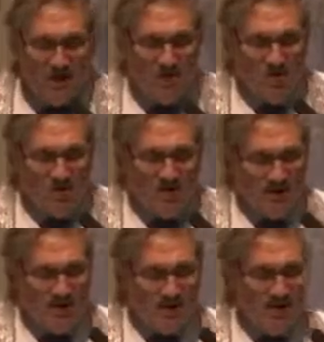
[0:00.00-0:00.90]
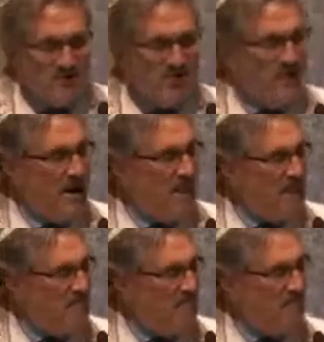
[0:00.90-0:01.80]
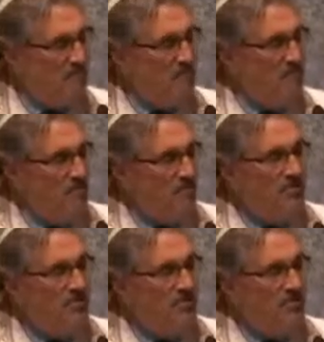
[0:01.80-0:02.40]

which enters the body before birth